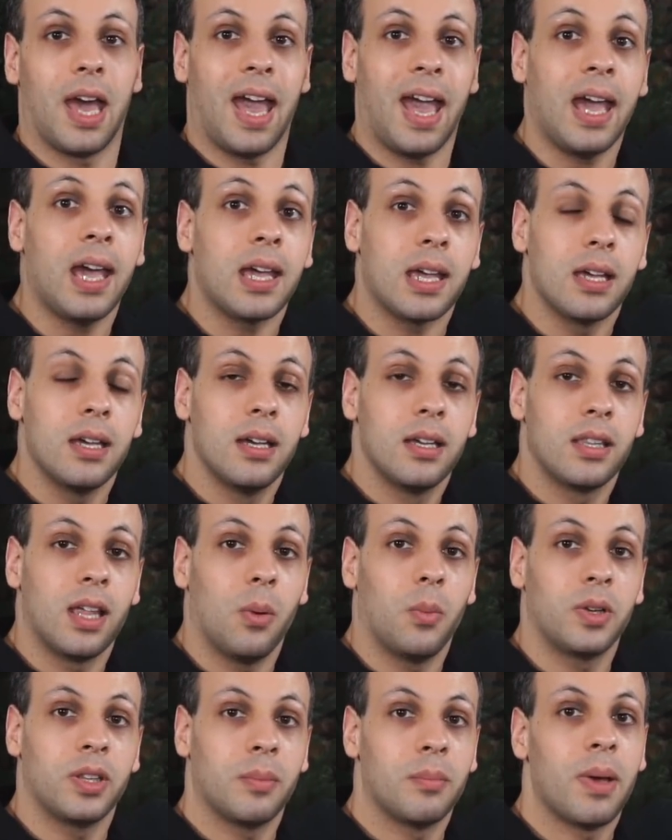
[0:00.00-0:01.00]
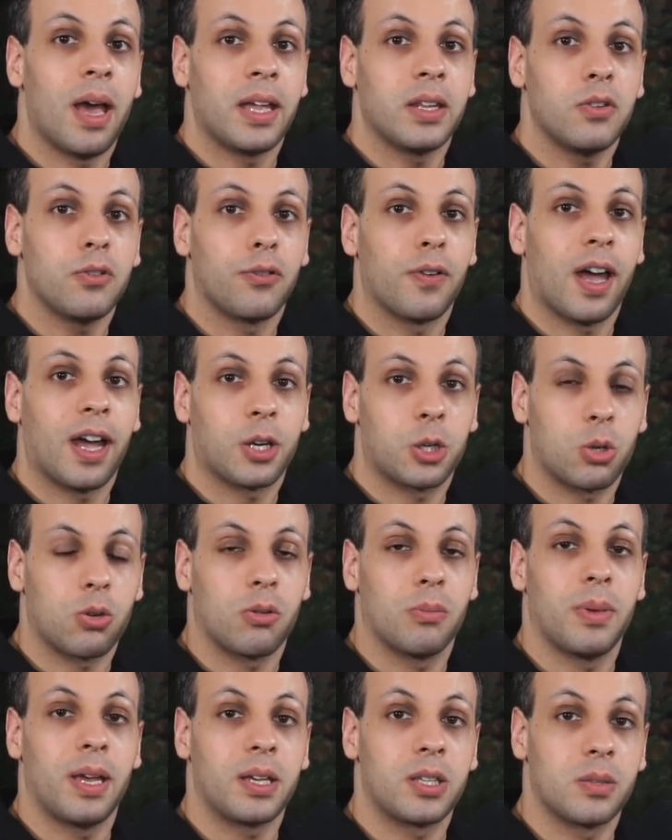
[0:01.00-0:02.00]
A, that when the
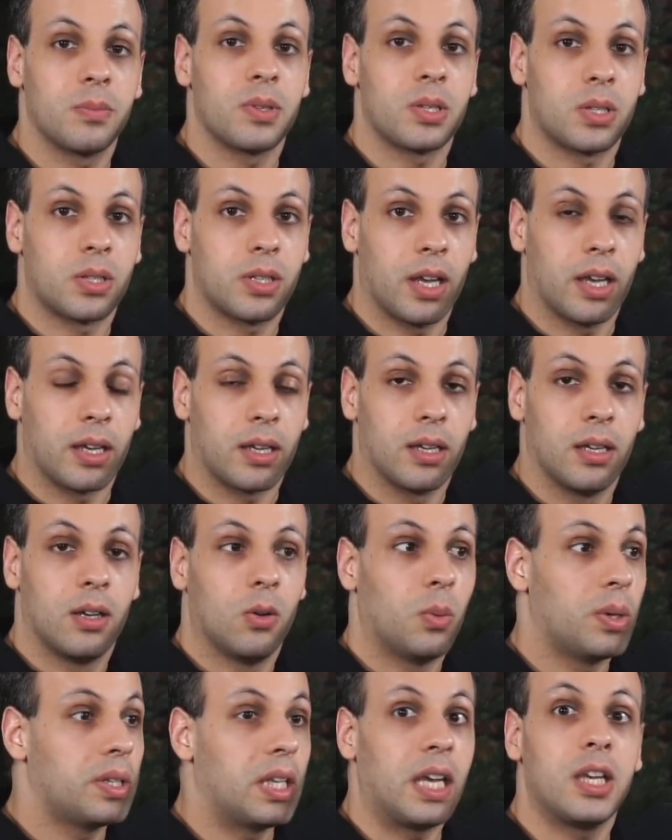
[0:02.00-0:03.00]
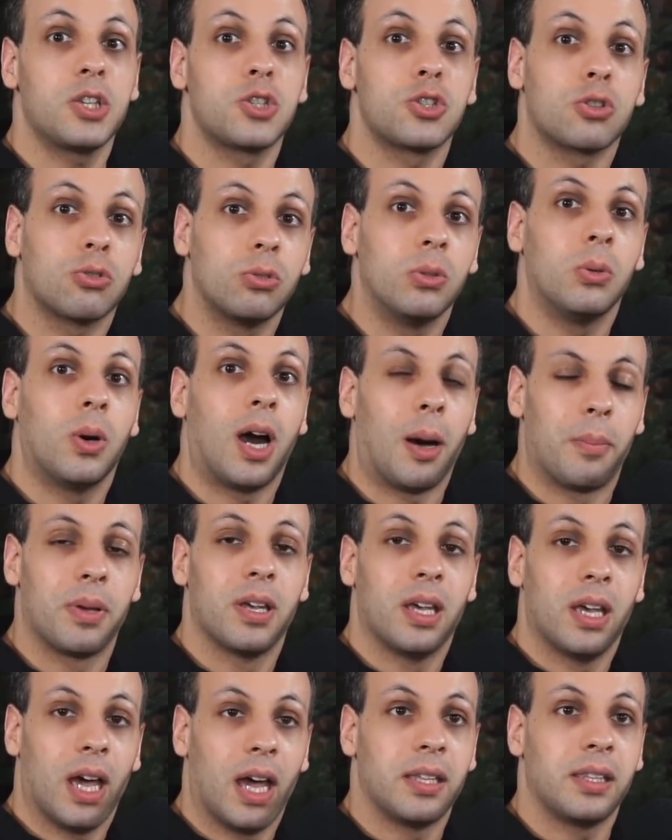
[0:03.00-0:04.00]
manufacturer makes a mistake, when they screw up,
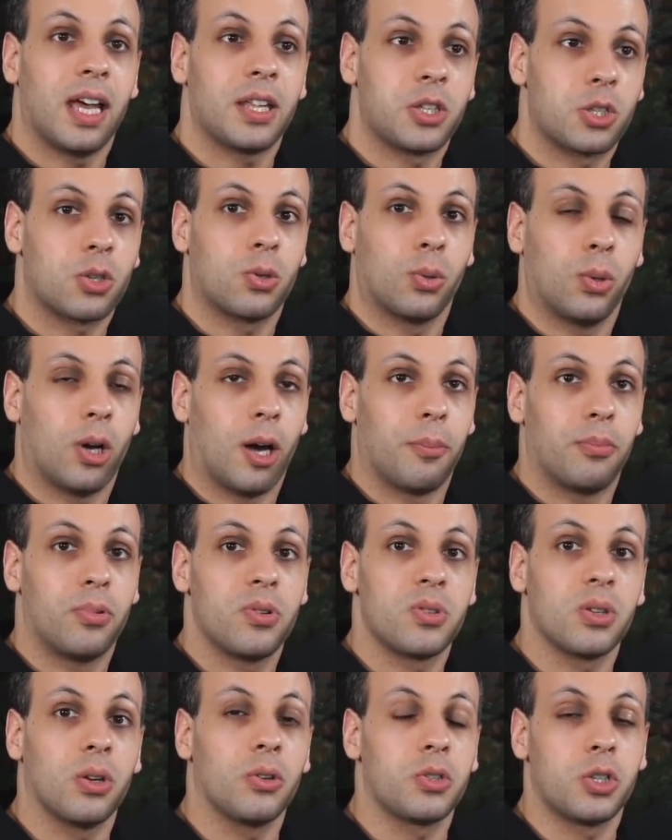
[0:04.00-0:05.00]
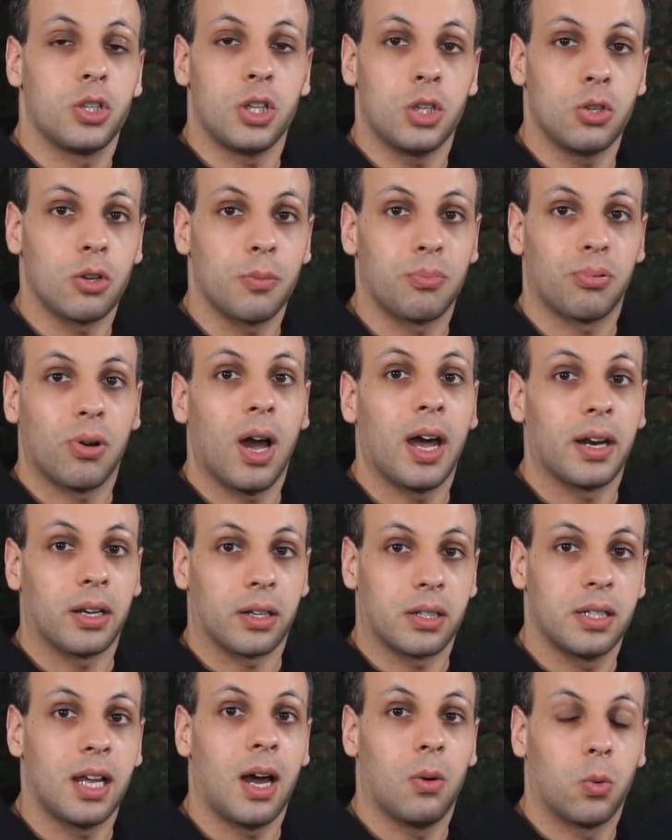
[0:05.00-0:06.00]
and that screw up results in your
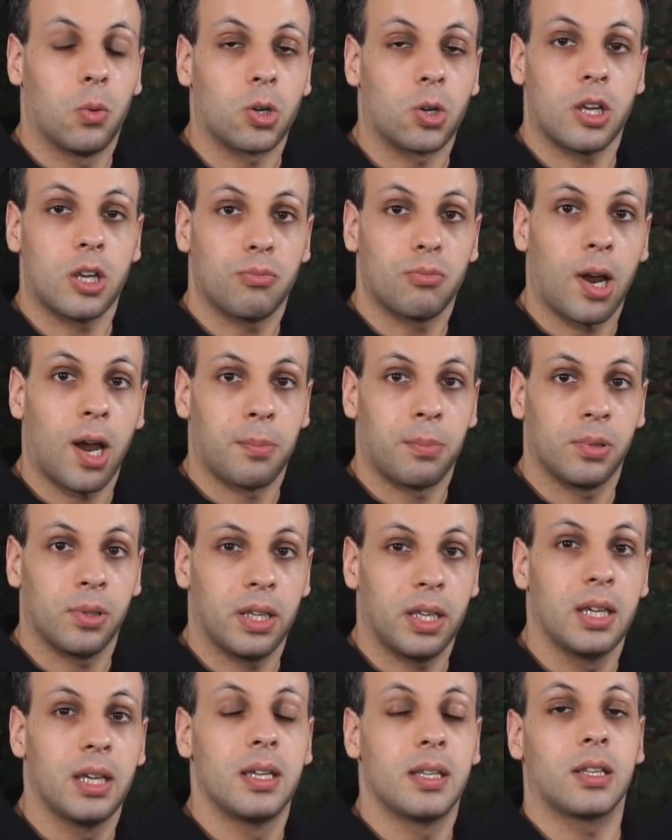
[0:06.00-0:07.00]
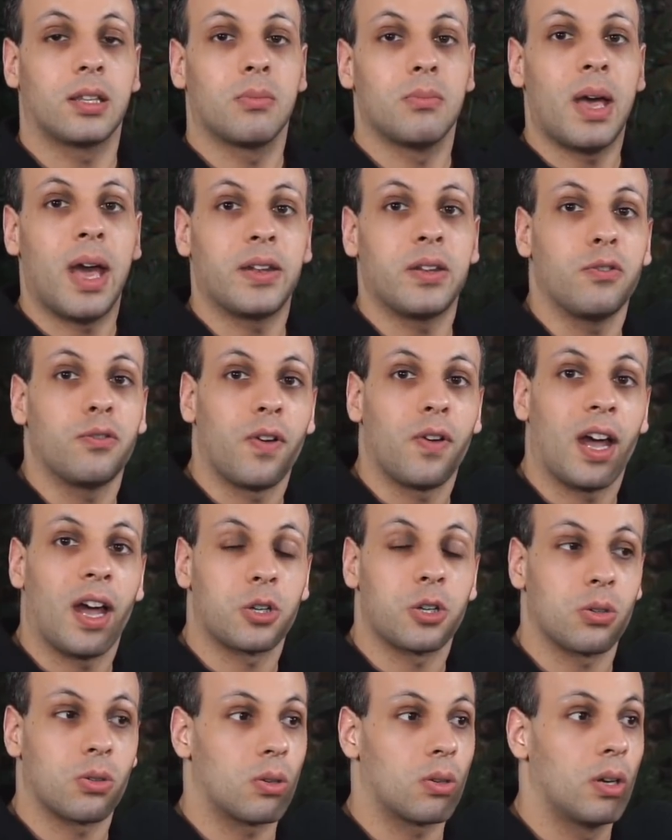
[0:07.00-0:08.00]
product not working properly, that the
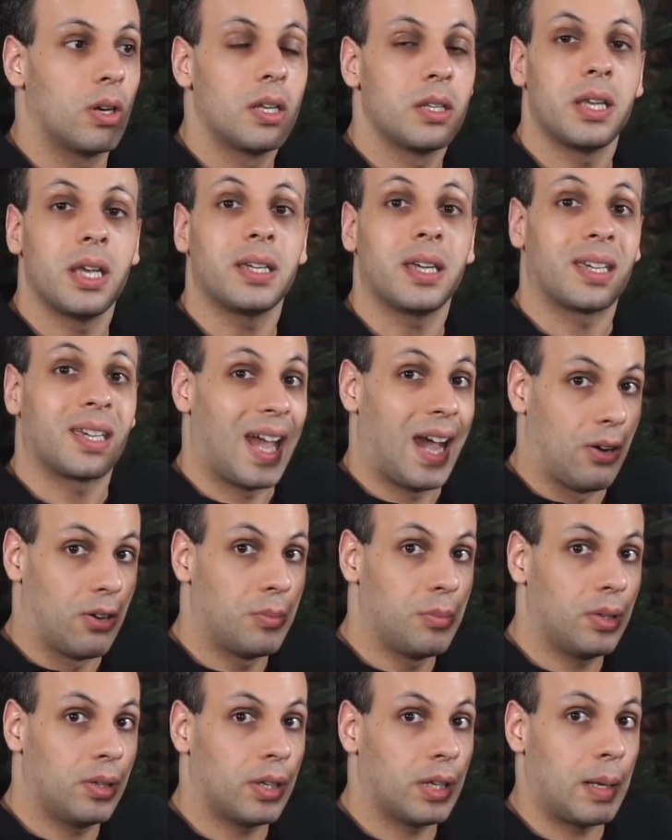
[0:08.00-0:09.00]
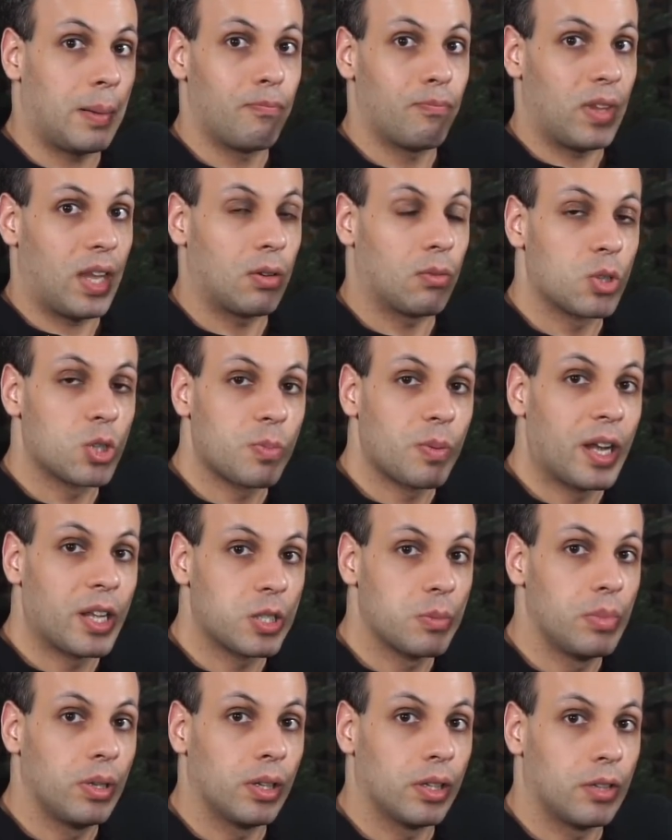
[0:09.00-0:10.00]
manufacturer take accountability and
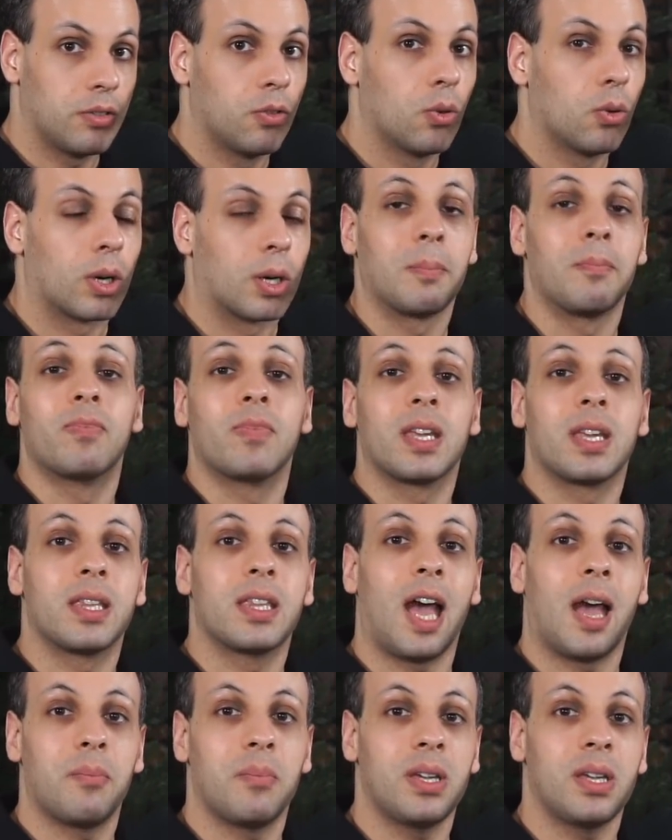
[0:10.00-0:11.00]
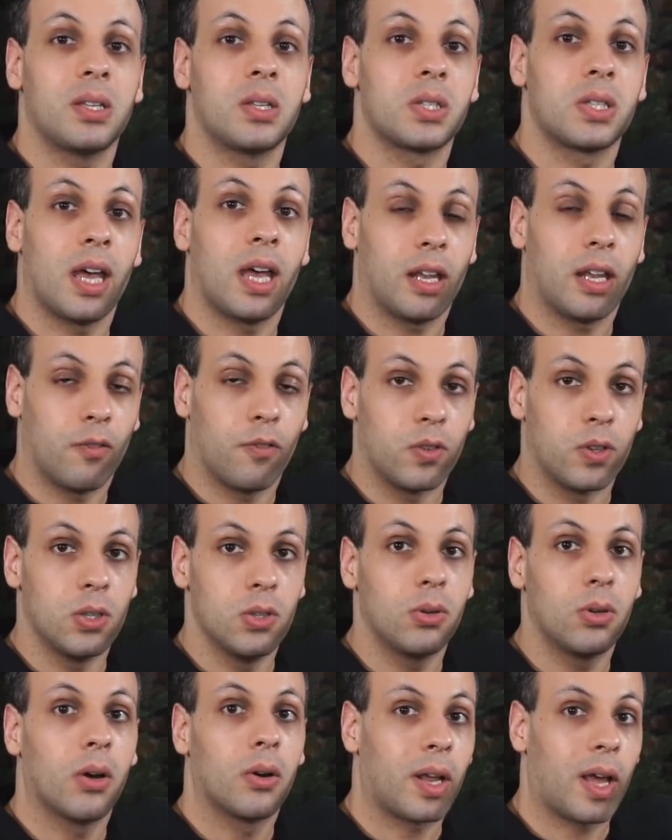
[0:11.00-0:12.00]
responsibility for it. That means that if
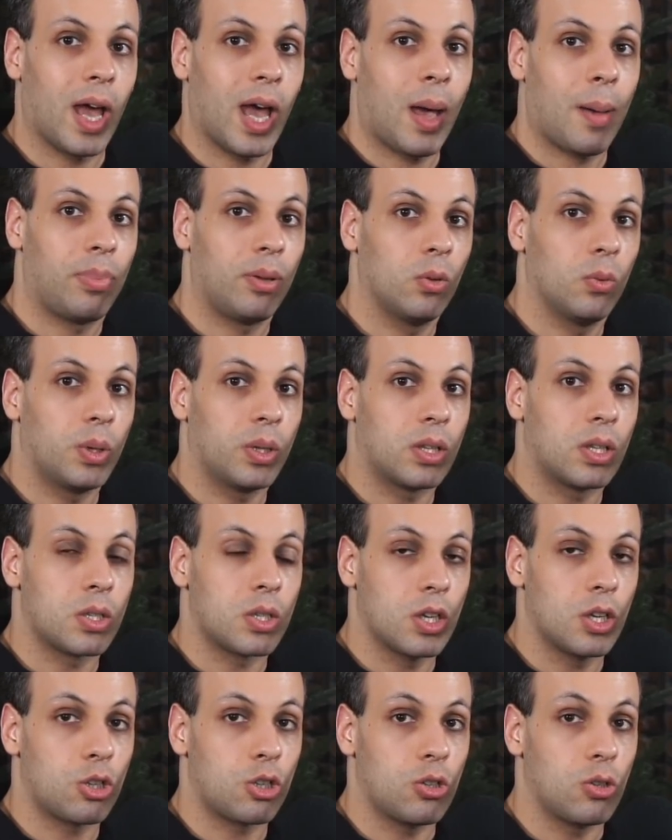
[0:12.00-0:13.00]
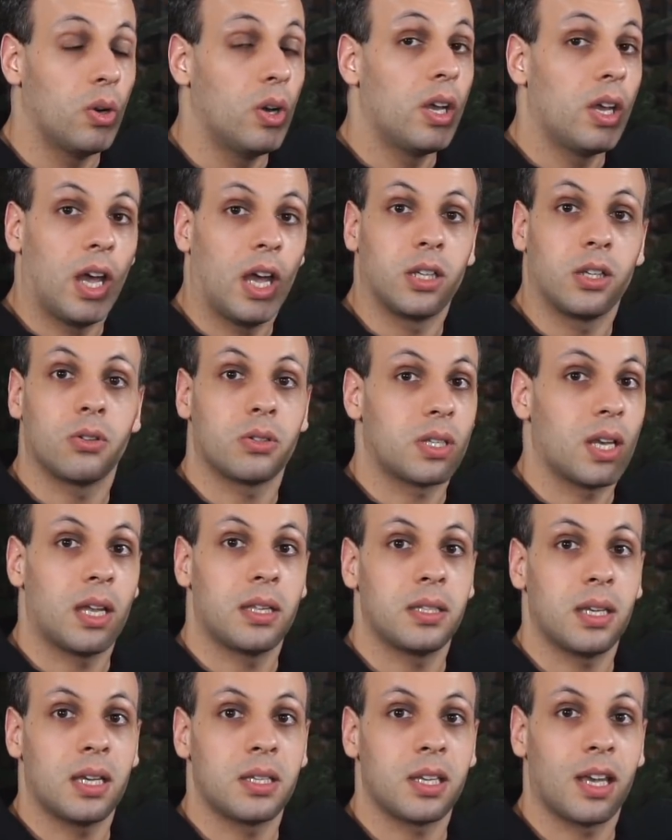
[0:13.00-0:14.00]
you go to Apple with this issue and you're
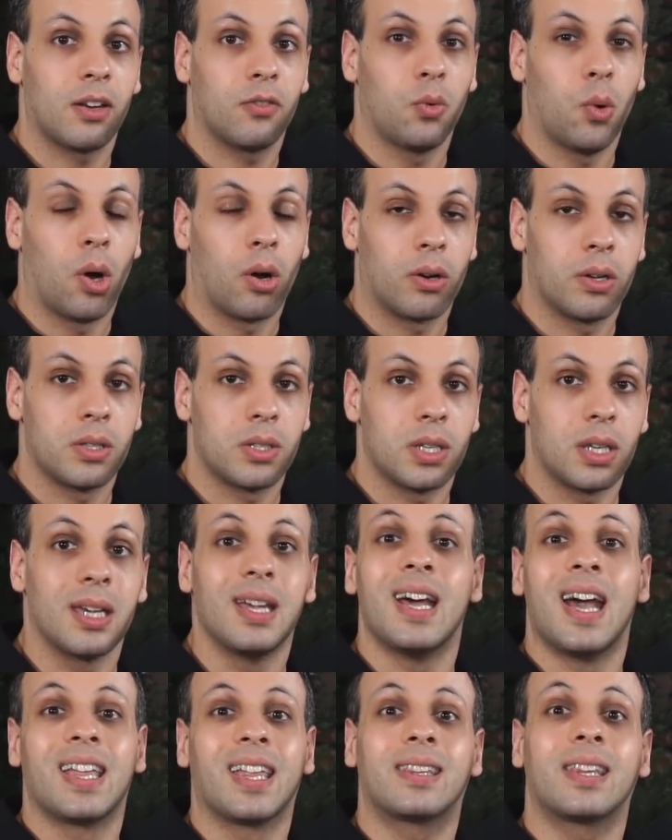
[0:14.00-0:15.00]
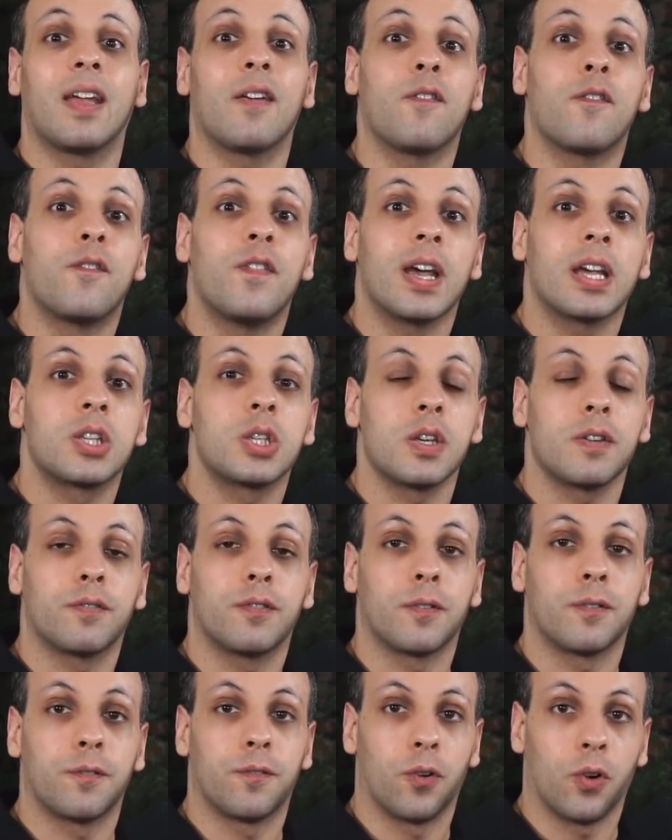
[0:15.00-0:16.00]
10 days out of warranty, that they fix it
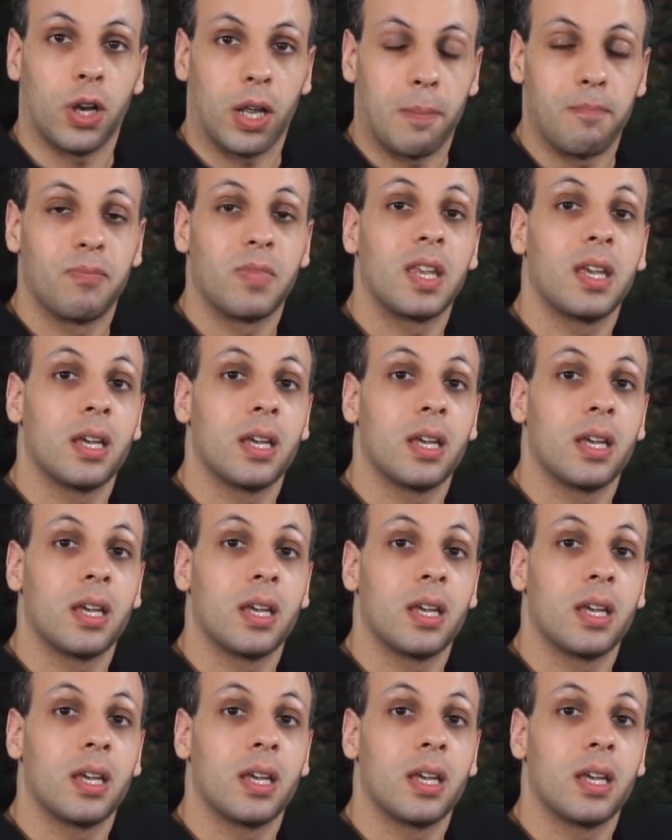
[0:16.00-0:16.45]
for free.